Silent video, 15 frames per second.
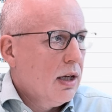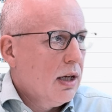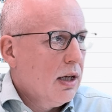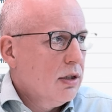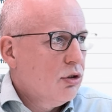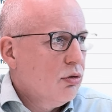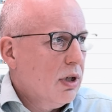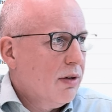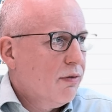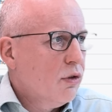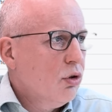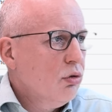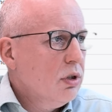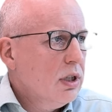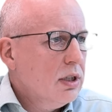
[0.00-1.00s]
As you have
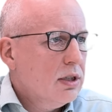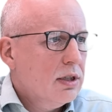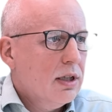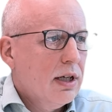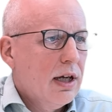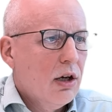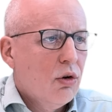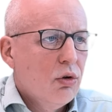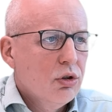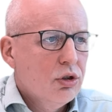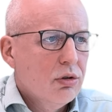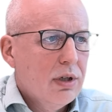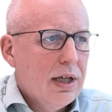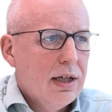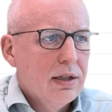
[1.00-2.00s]
noticed, I
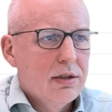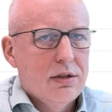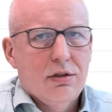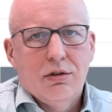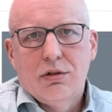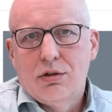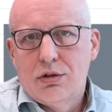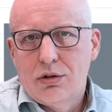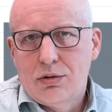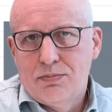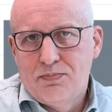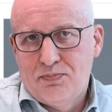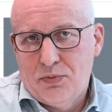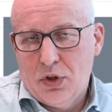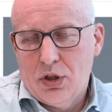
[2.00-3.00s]
also had a
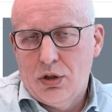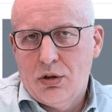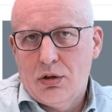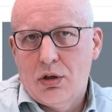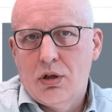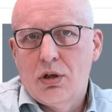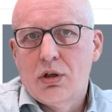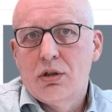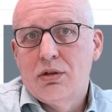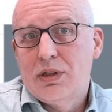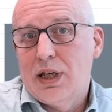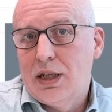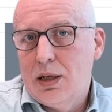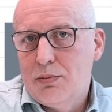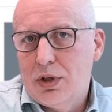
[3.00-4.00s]

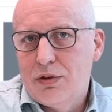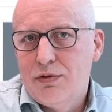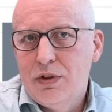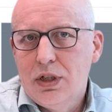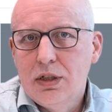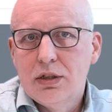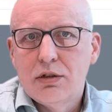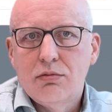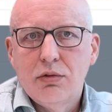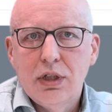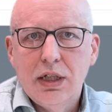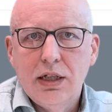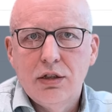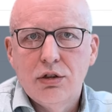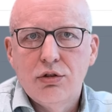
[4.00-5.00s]
dynamic field
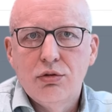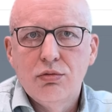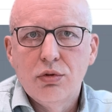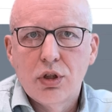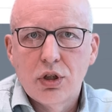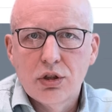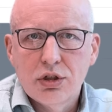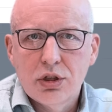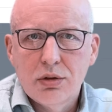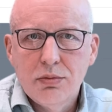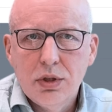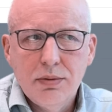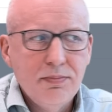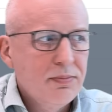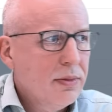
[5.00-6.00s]
related to a
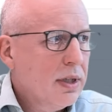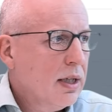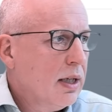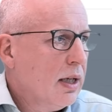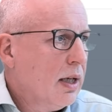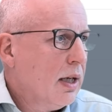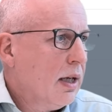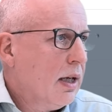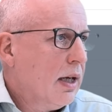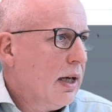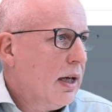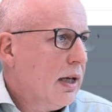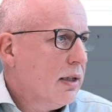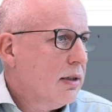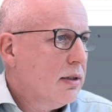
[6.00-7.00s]
customer,
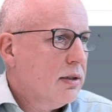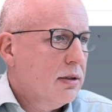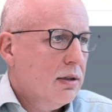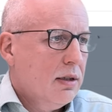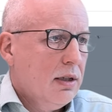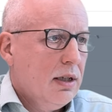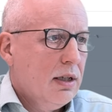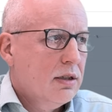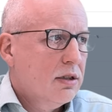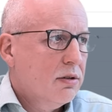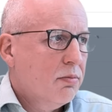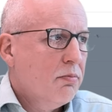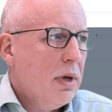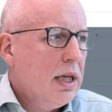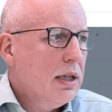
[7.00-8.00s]
and it's
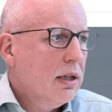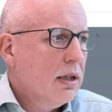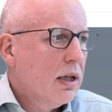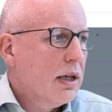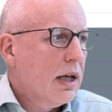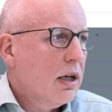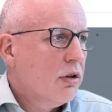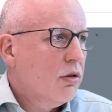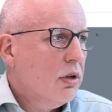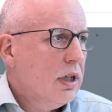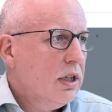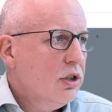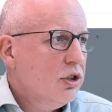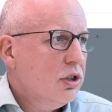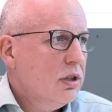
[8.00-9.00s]
making a
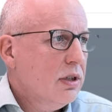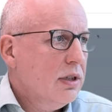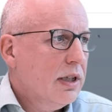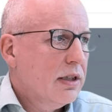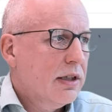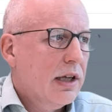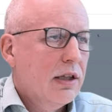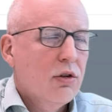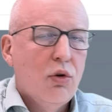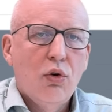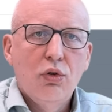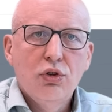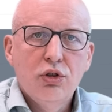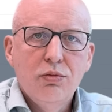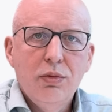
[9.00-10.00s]
calculation that can
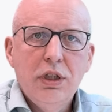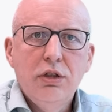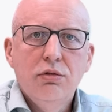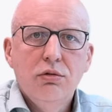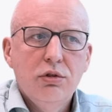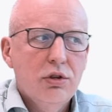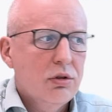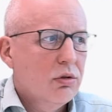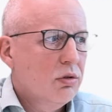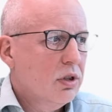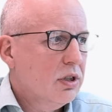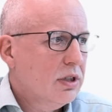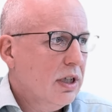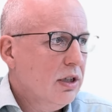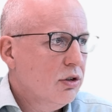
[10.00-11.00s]
also be used on the
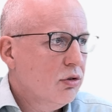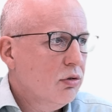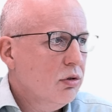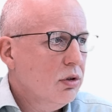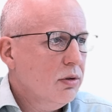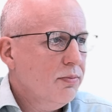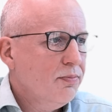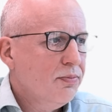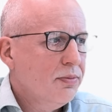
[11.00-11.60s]
sales order.